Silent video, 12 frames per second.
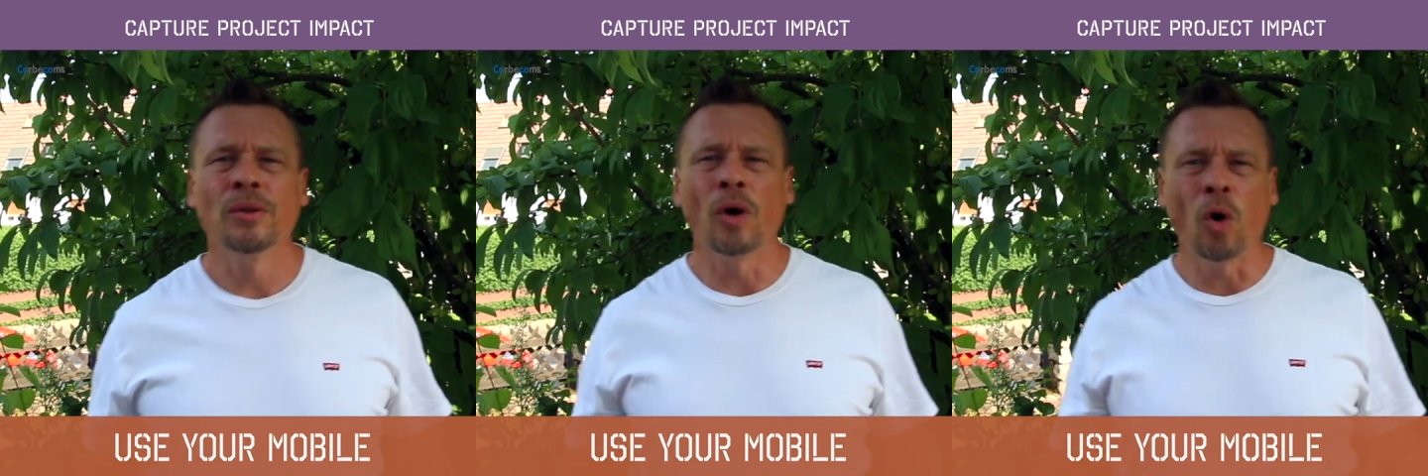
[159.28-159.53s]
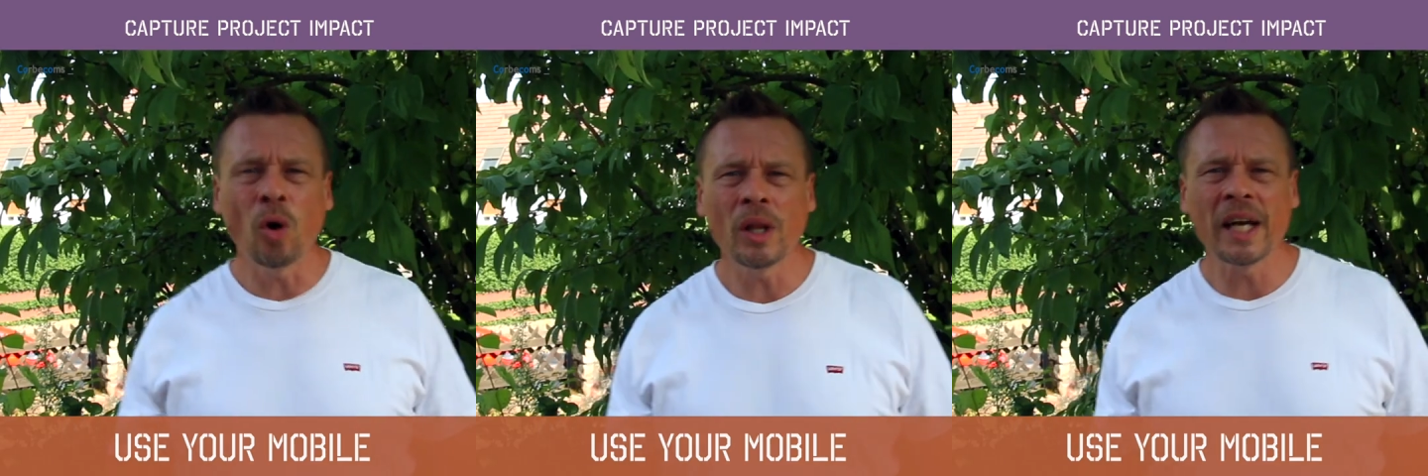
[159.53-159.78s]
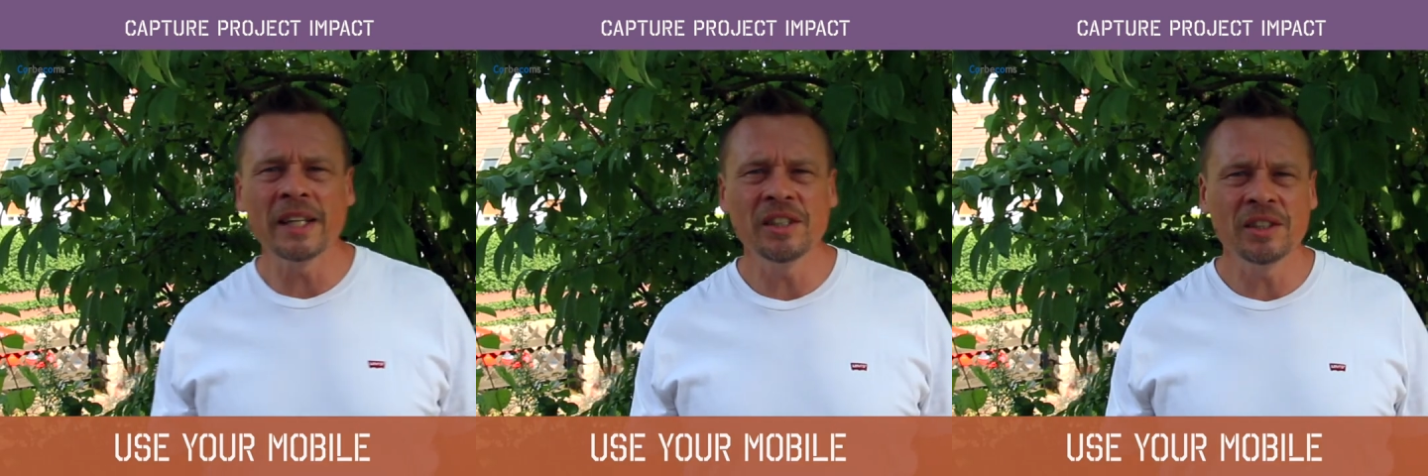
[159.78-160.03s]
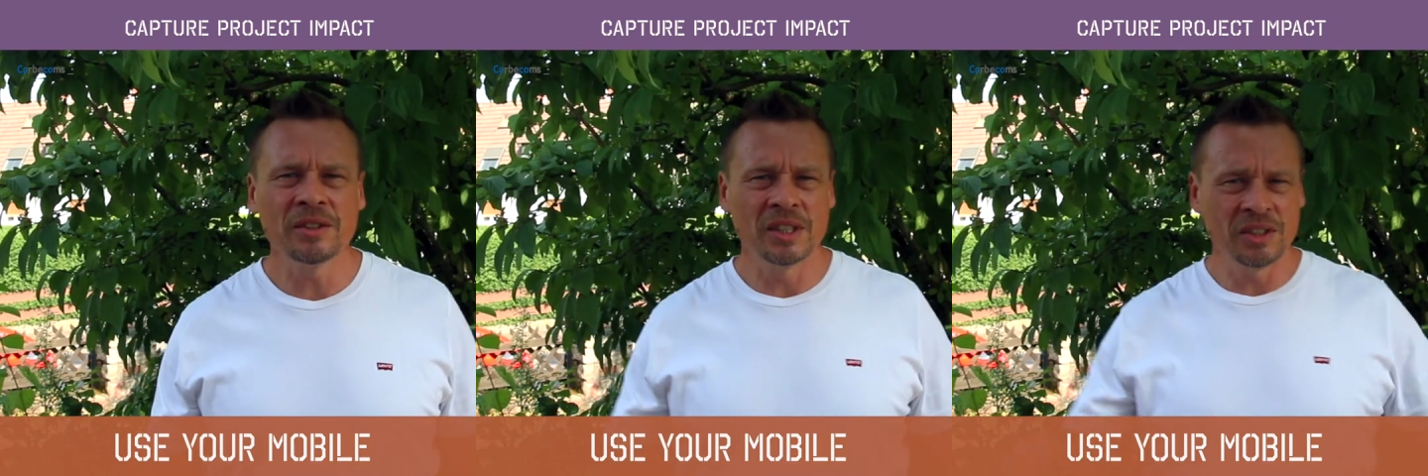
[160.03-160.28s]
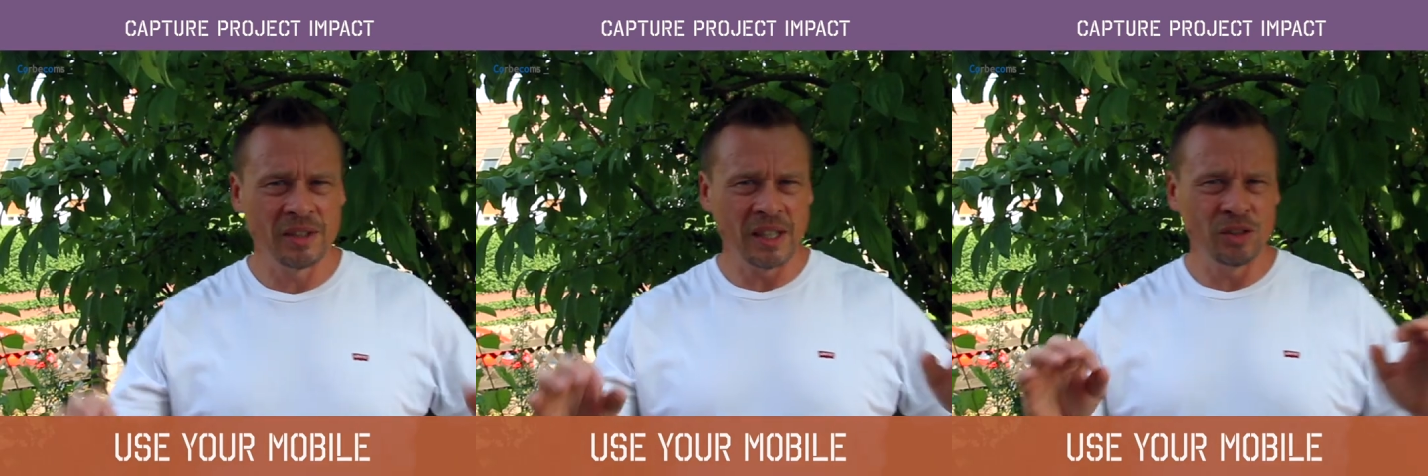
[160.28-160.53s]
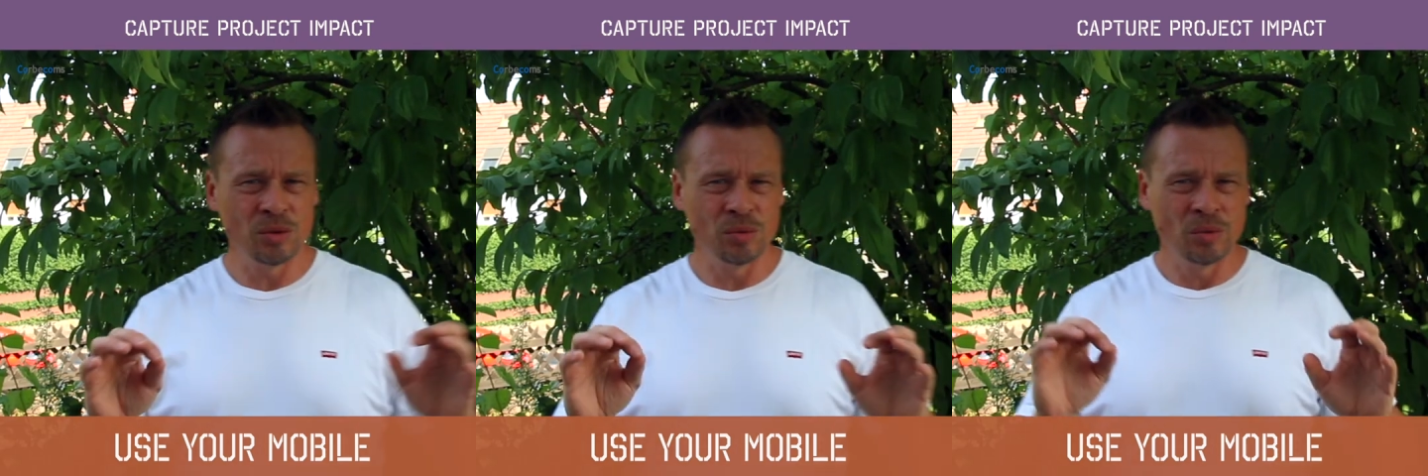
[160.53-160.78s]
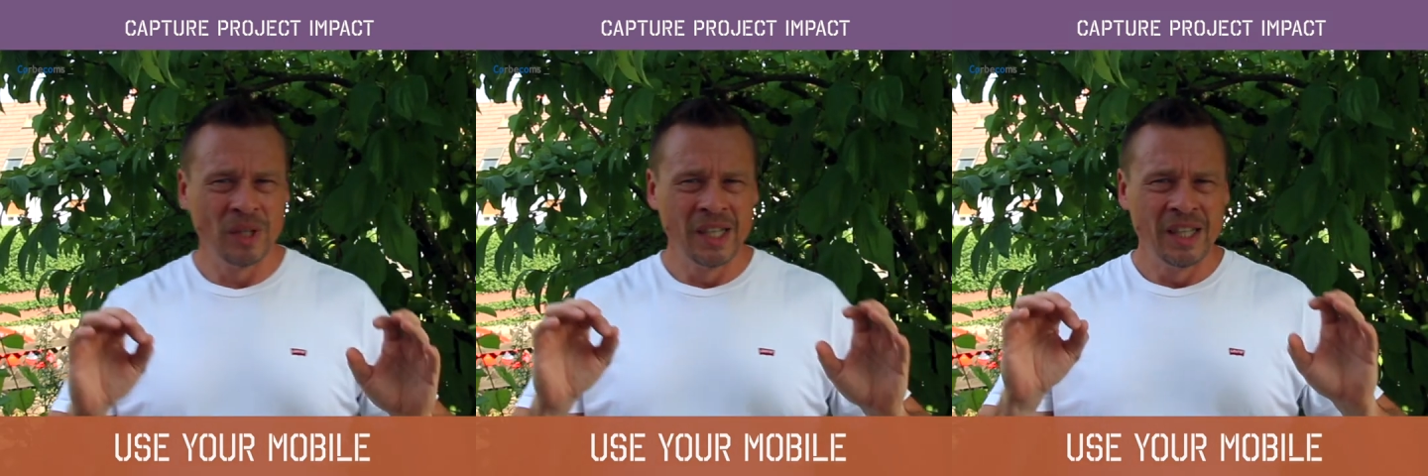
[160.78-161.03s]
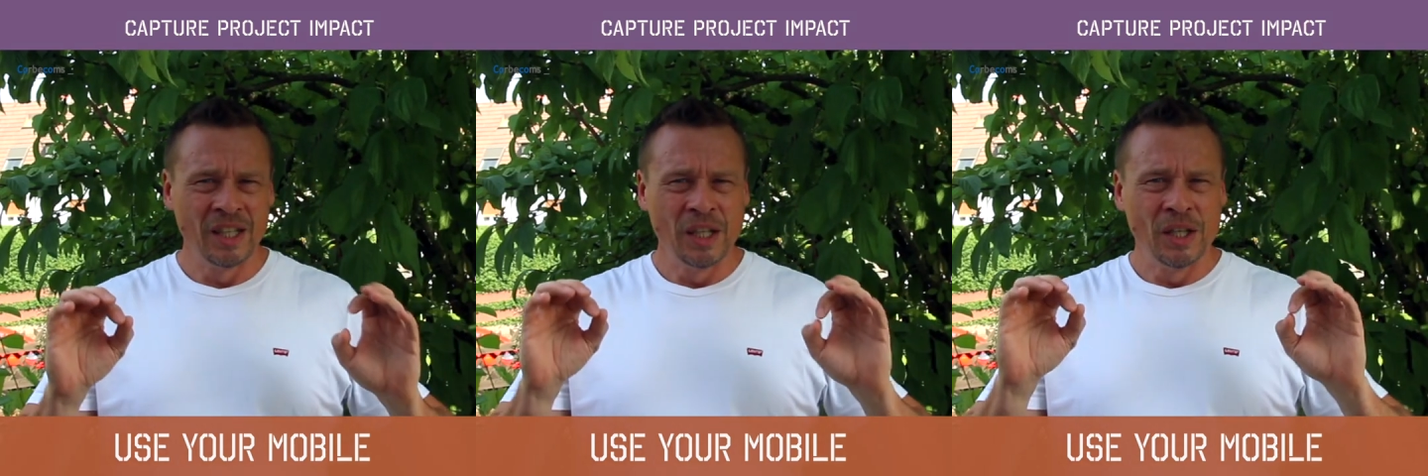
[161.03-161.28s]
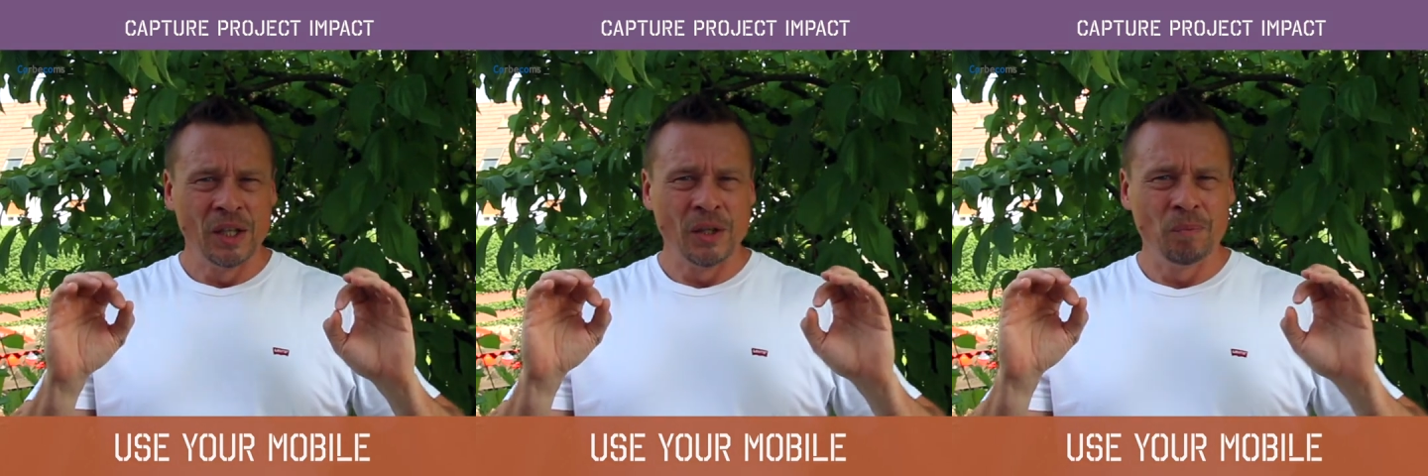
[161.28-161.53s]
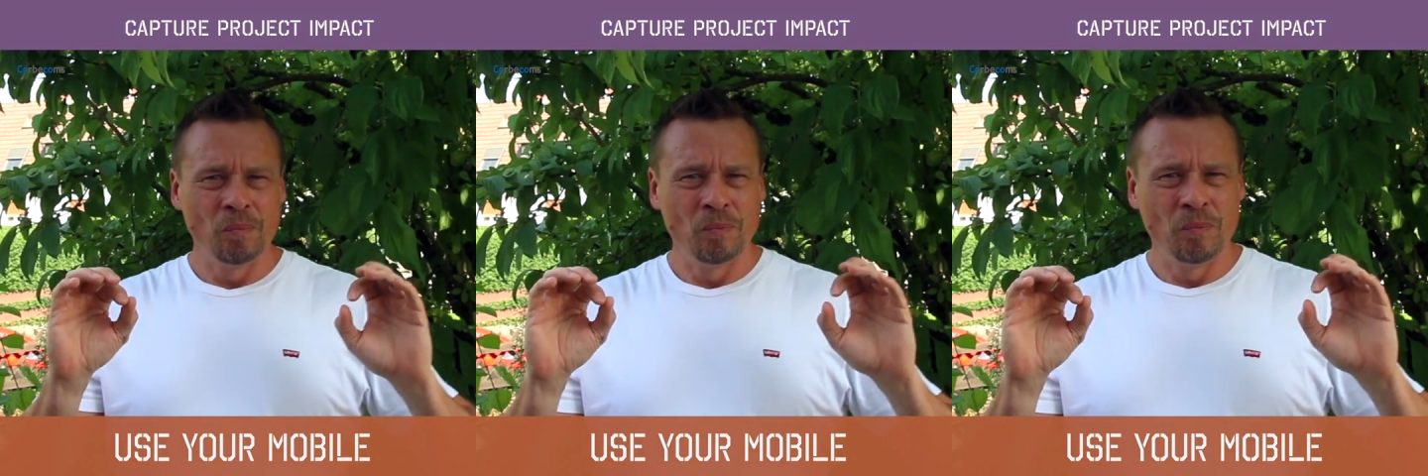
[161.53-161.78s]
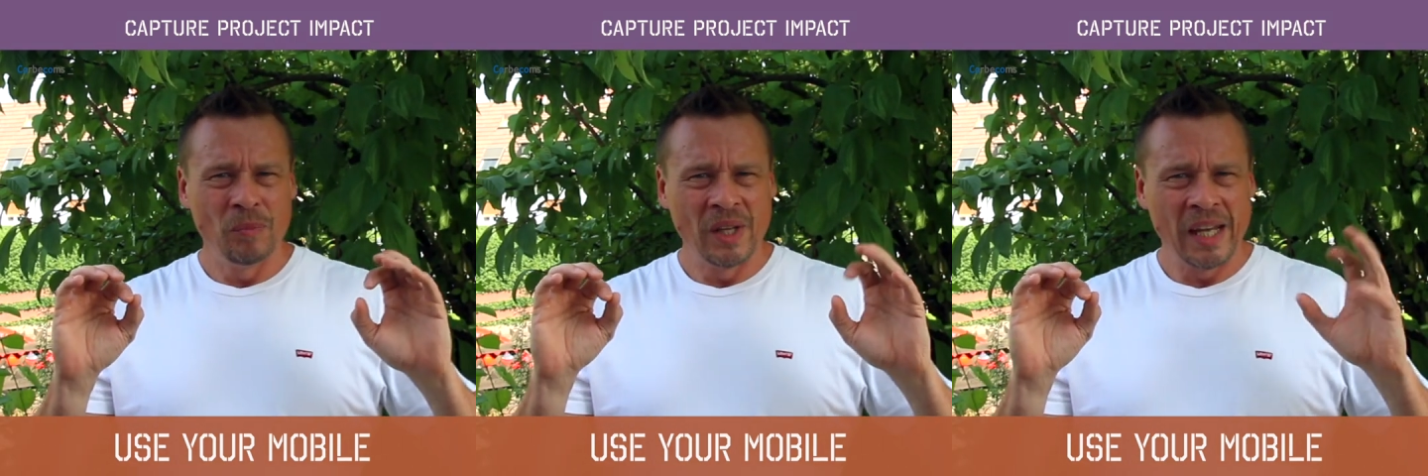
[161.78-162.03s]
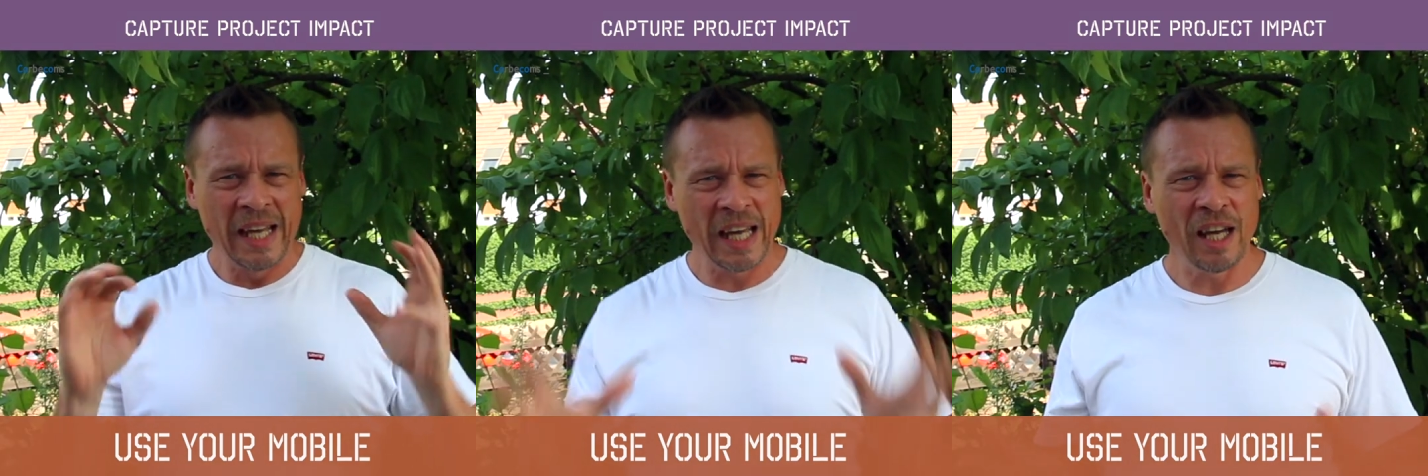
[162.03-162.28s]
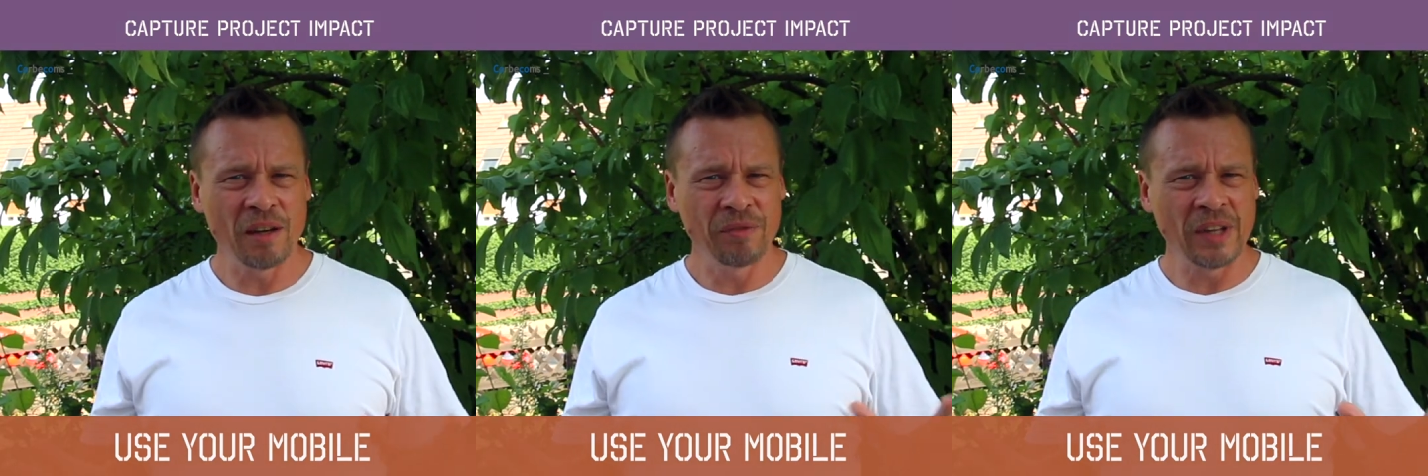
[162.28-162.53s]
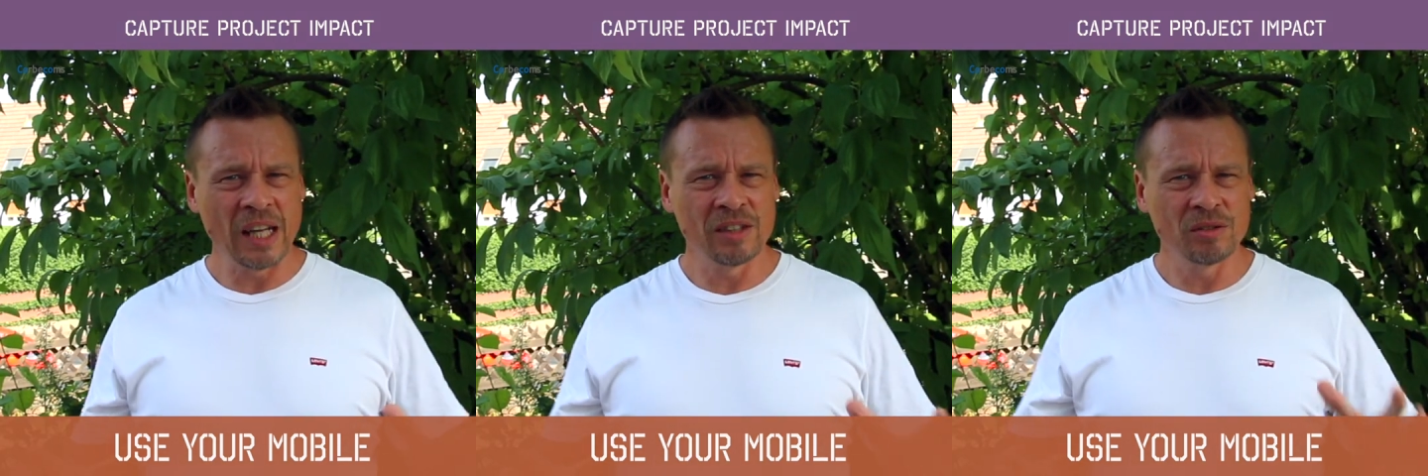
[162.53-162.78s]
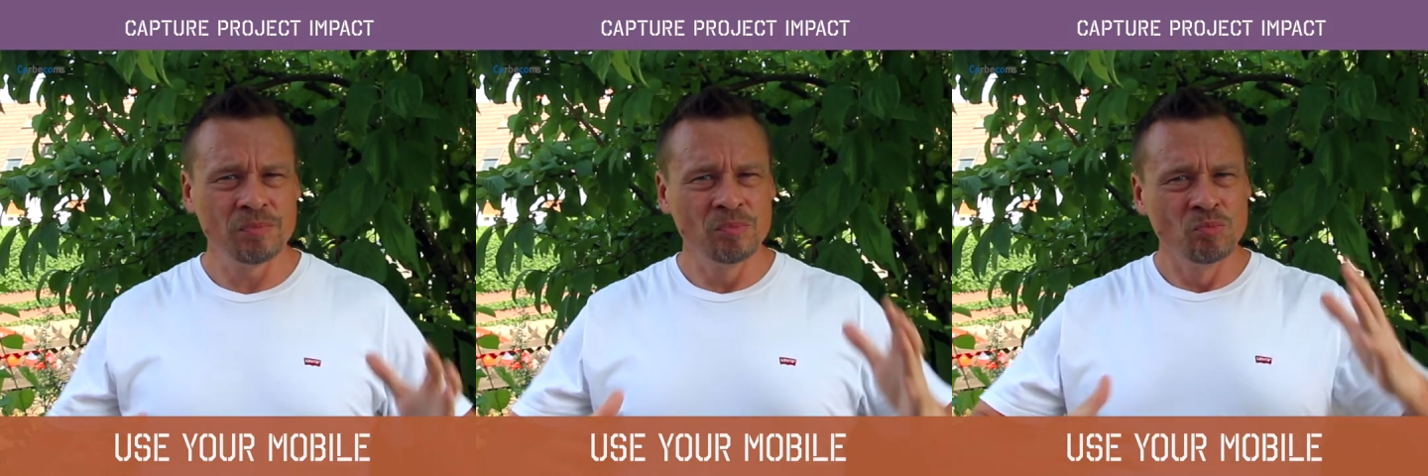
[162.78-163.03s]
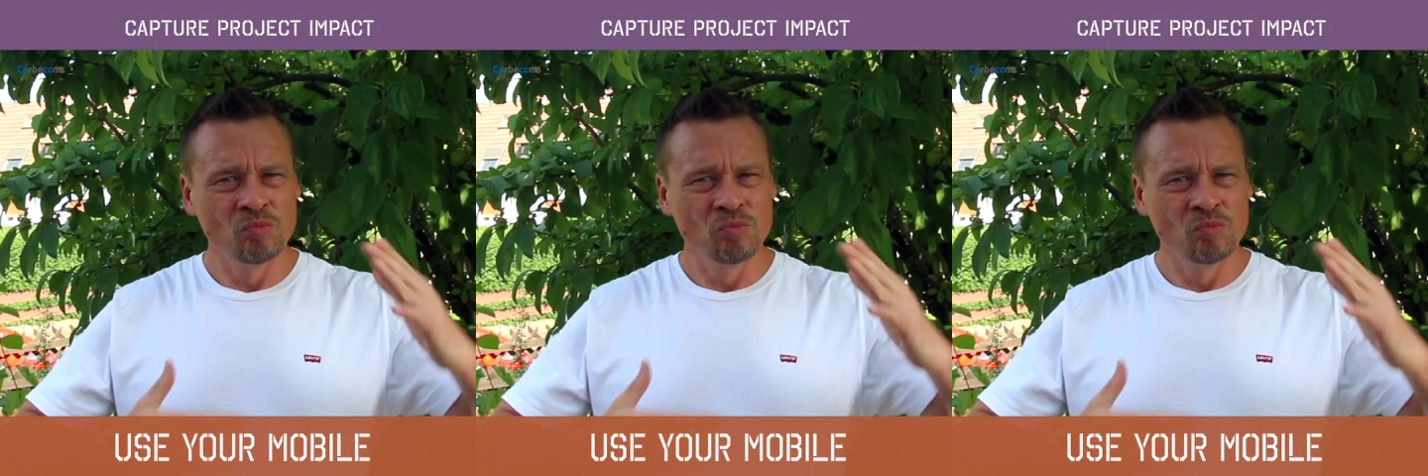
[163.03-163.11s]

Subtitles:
The whole idea is that you have that